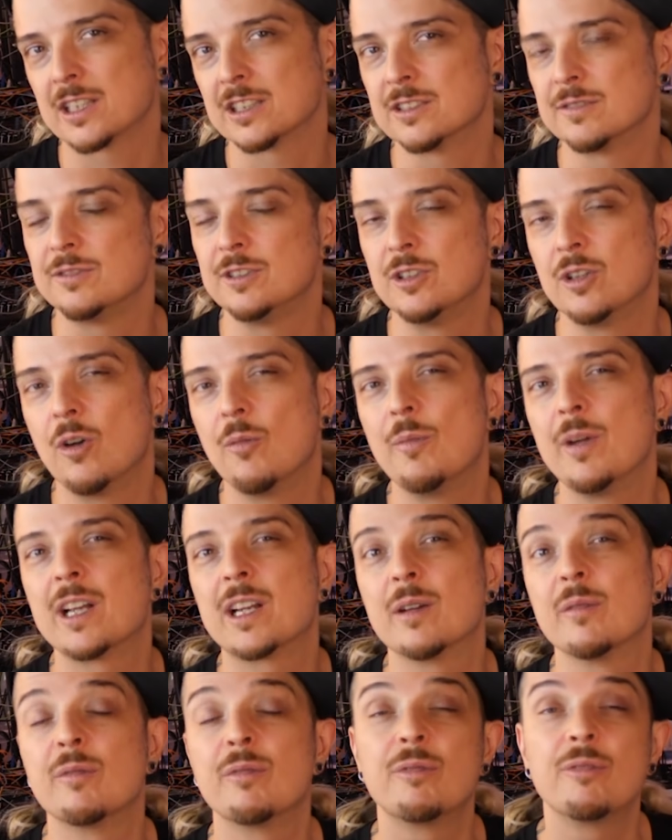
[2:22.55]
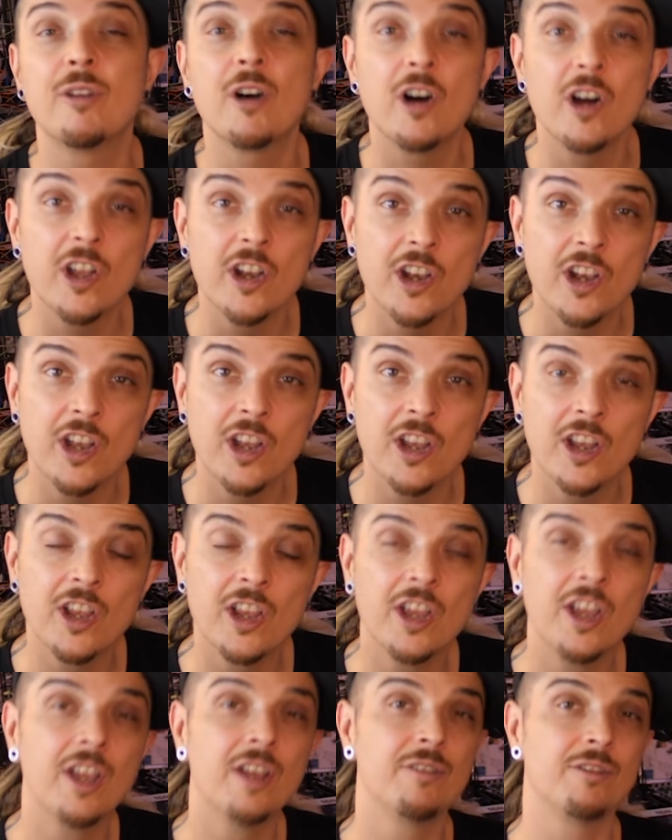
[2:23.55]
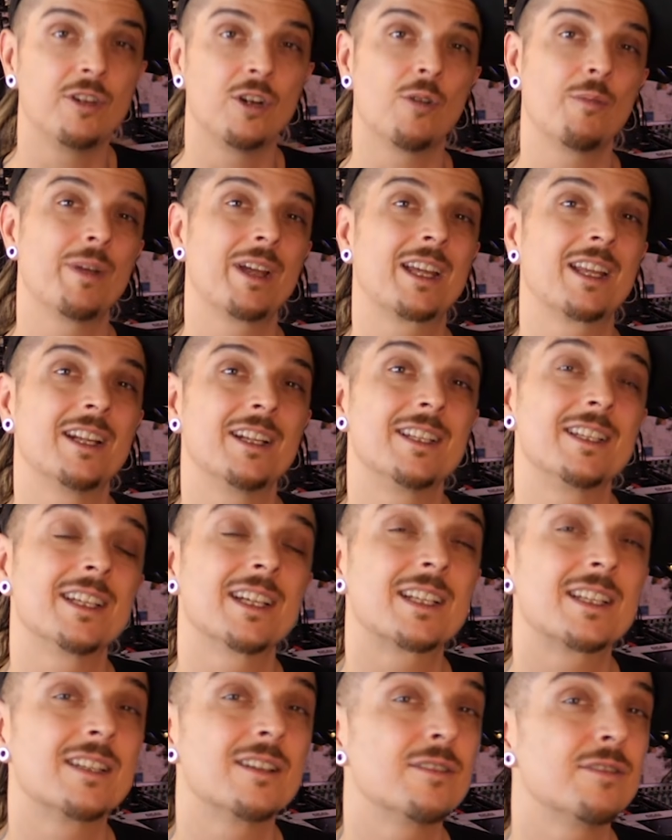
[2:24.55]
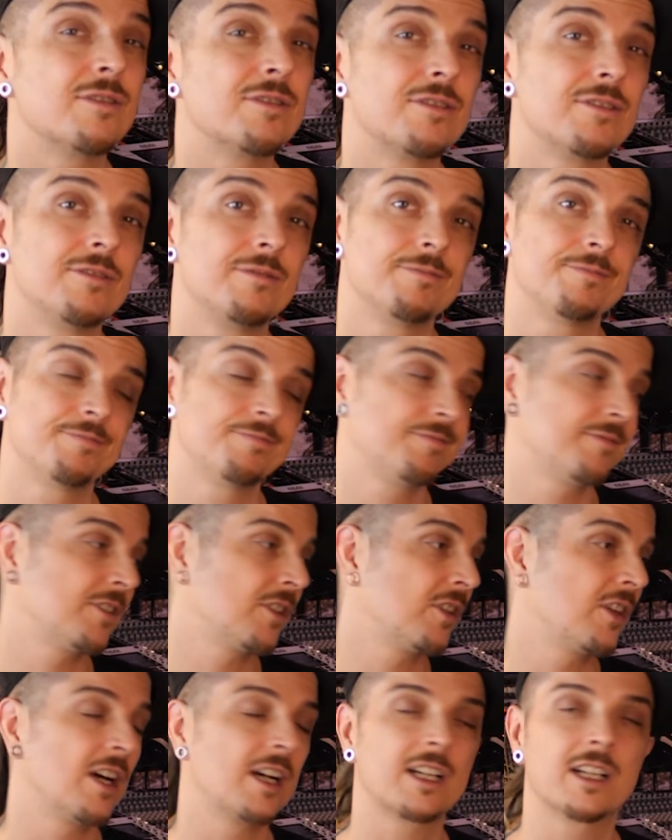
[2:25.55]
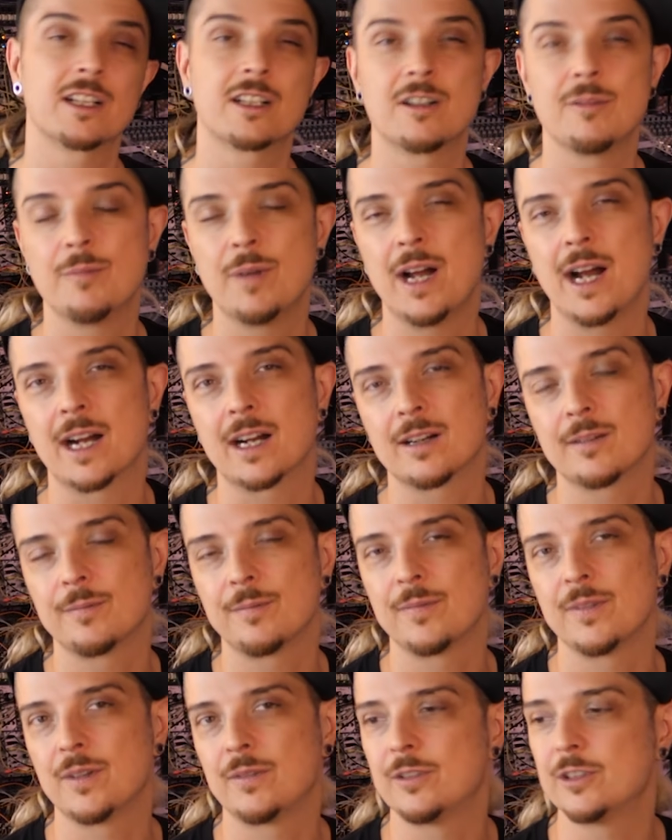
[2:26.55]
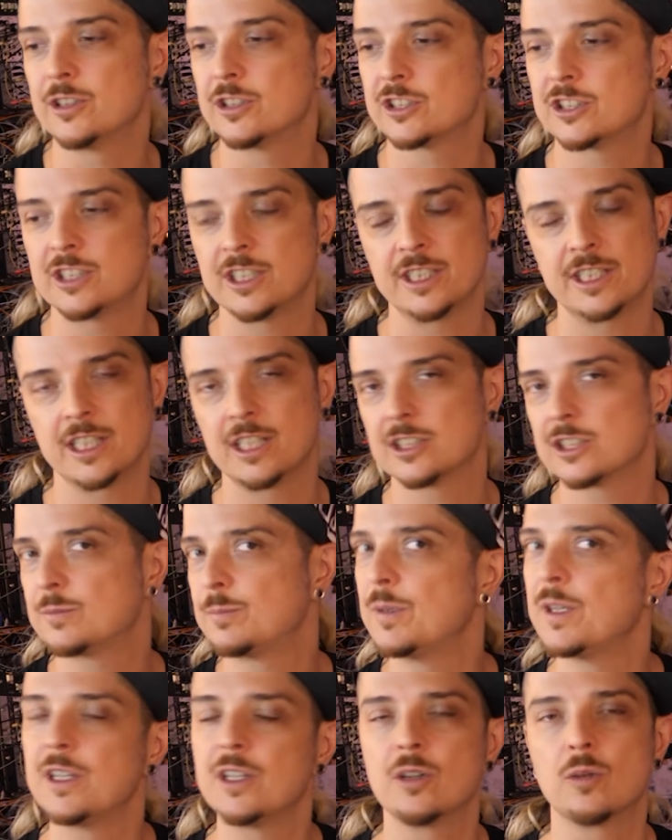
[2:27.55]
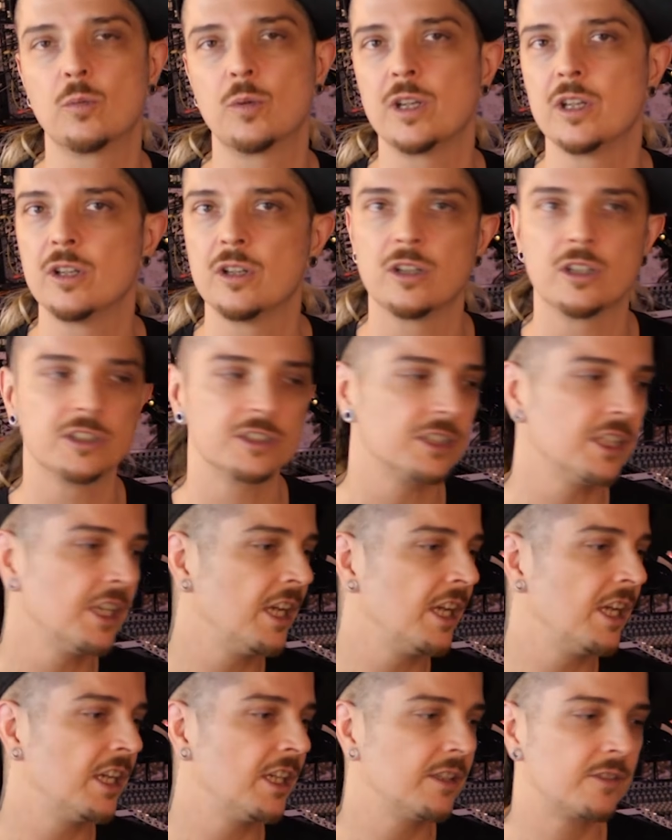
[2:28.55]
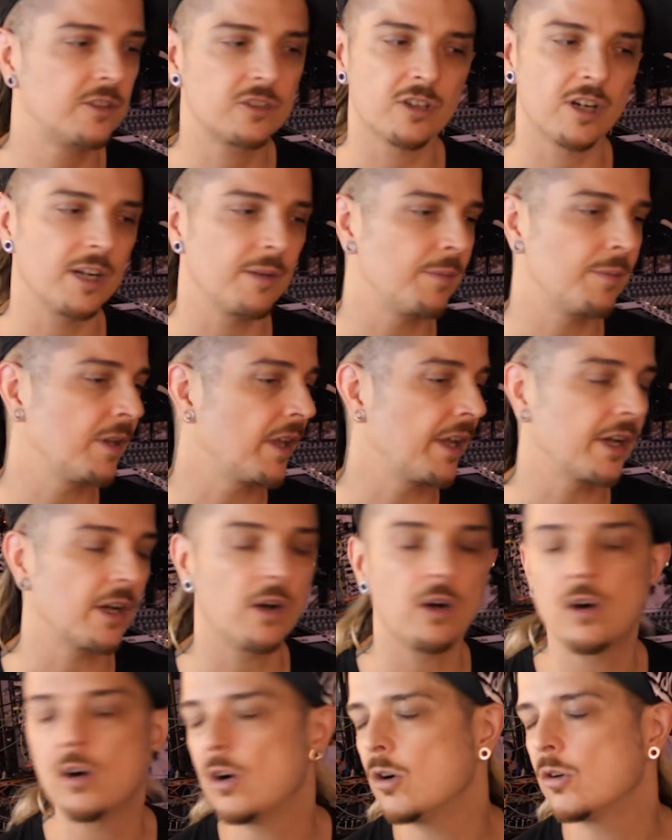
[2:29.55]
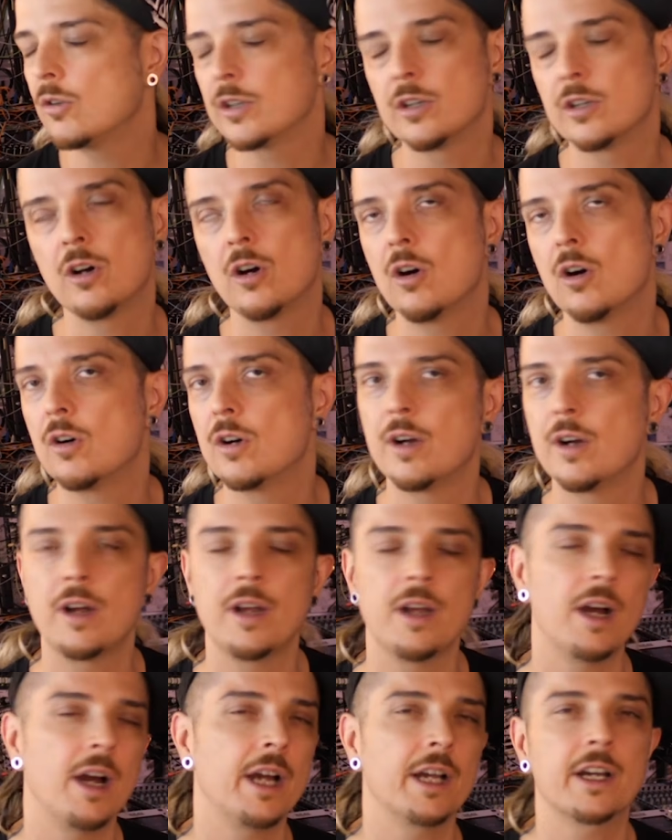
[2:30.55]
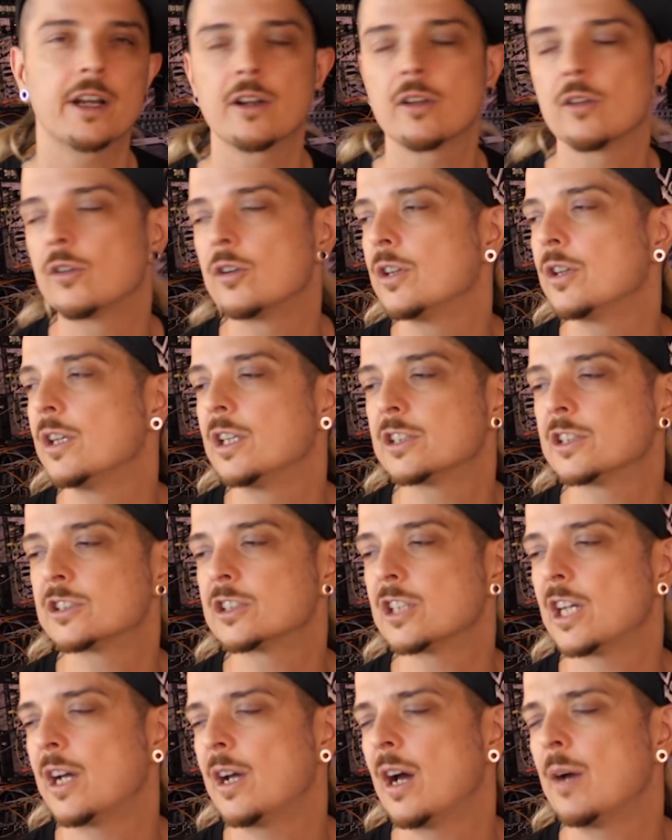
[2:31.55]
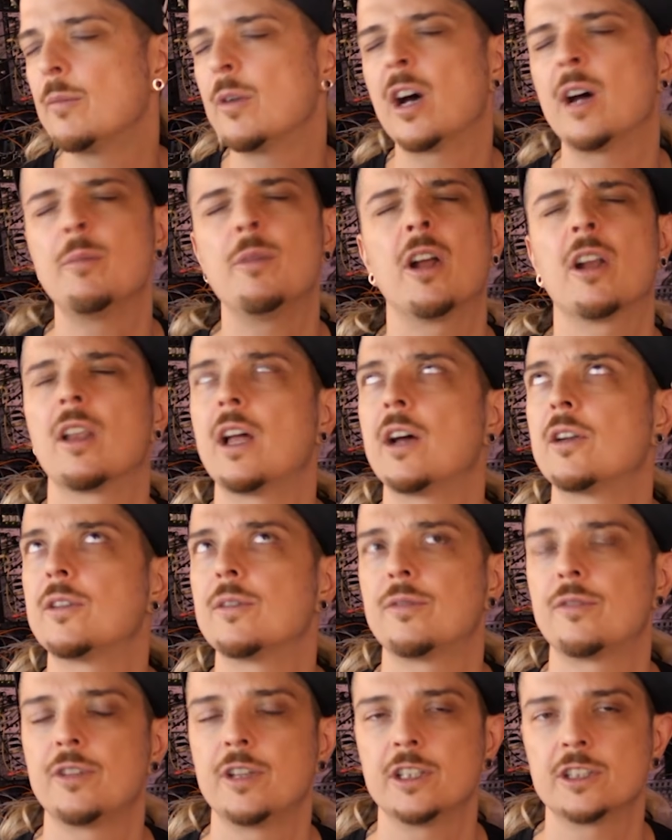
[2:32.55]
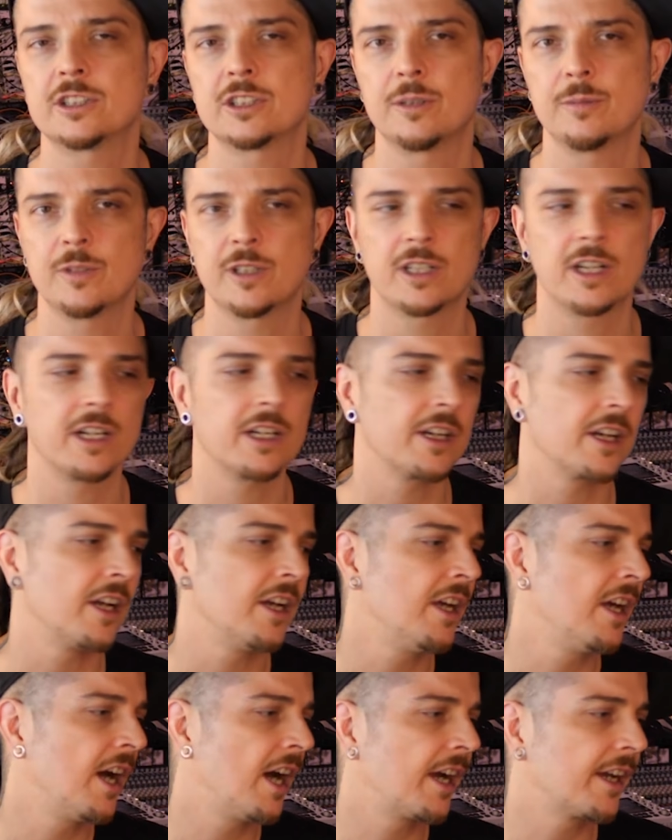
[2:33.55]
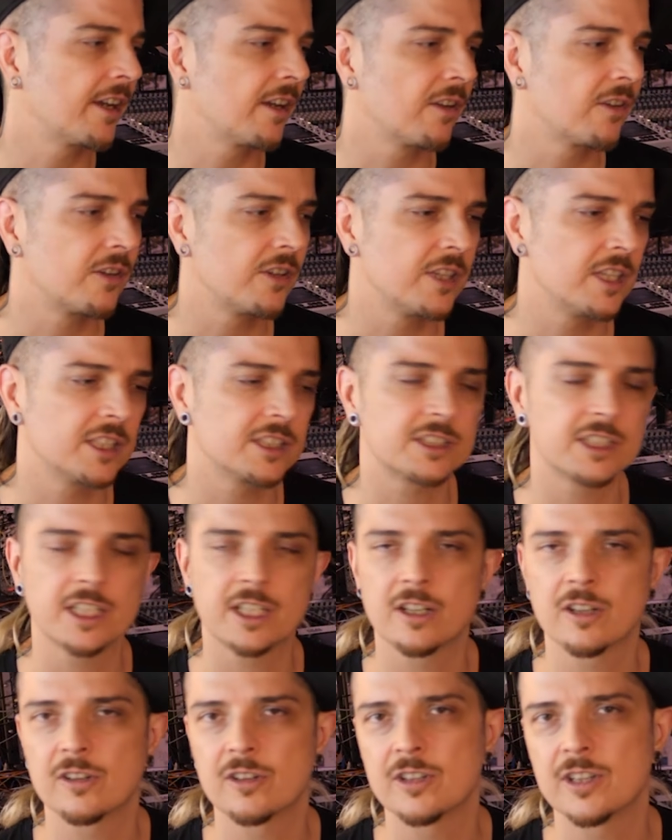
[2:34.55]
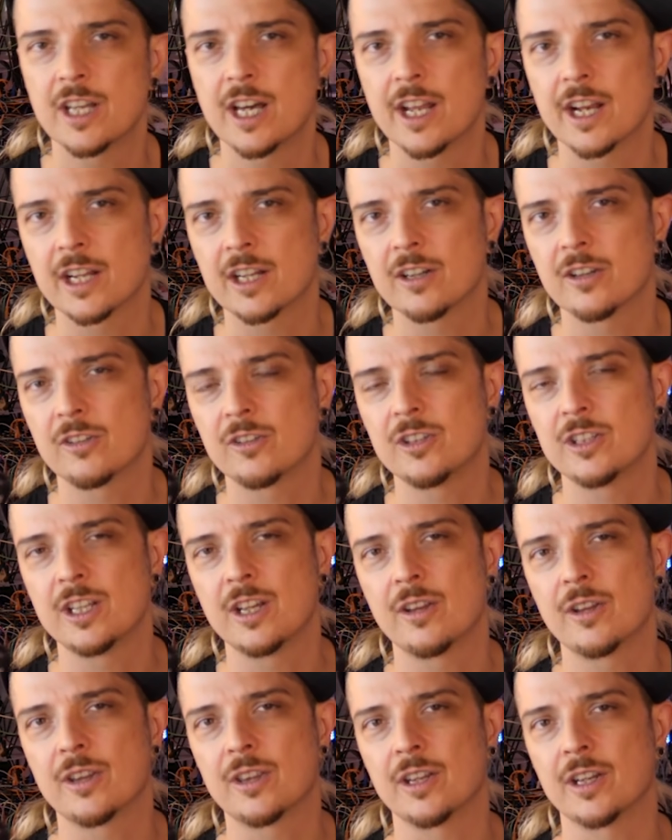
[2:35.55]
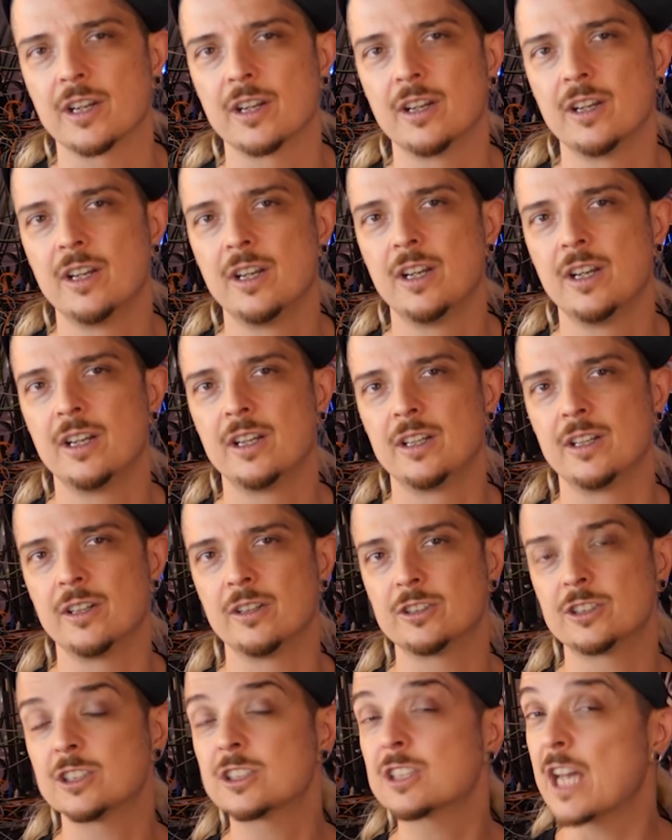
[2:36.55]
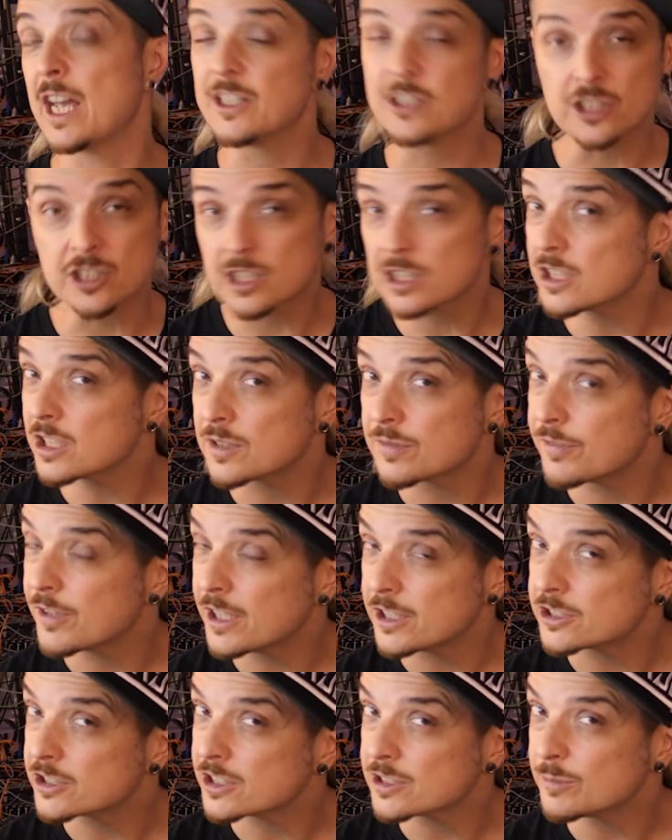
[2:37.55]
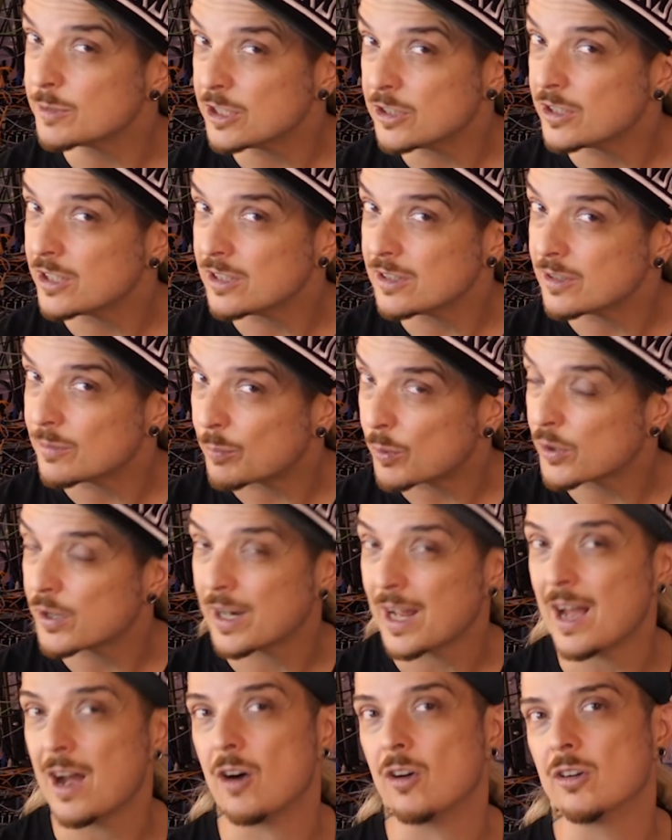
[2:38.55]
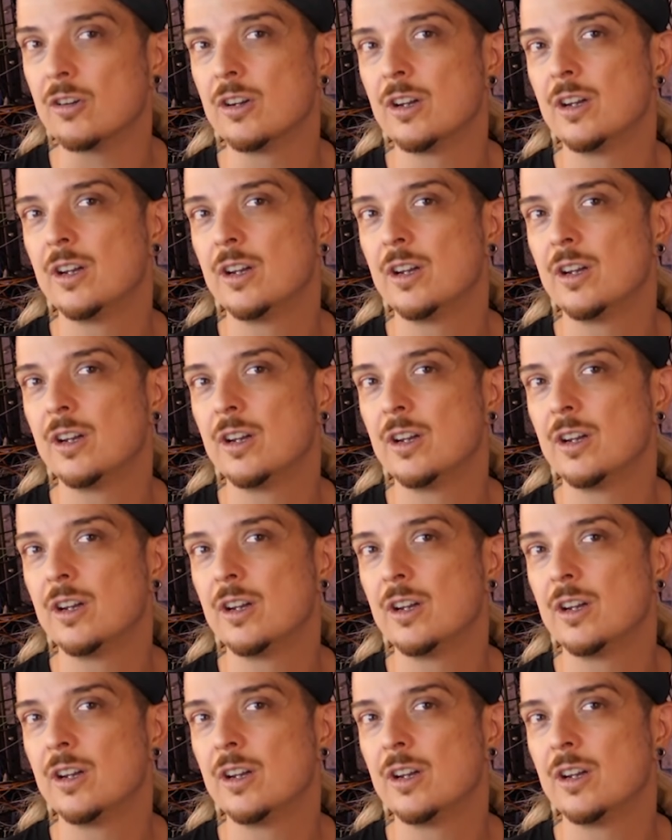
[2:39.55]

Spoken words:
Because if you don't make it fun, if you don't make it addictive, you're not going to come back. If you're just sitting there spinning your wheels, trying to be like, oh, you know, I got to learn this. I'm not allowed to finish something. I gotta learn this. I gotta learn that. I gotta learn the other thing. You know, just because it's finished doesn't mean you need to put it out.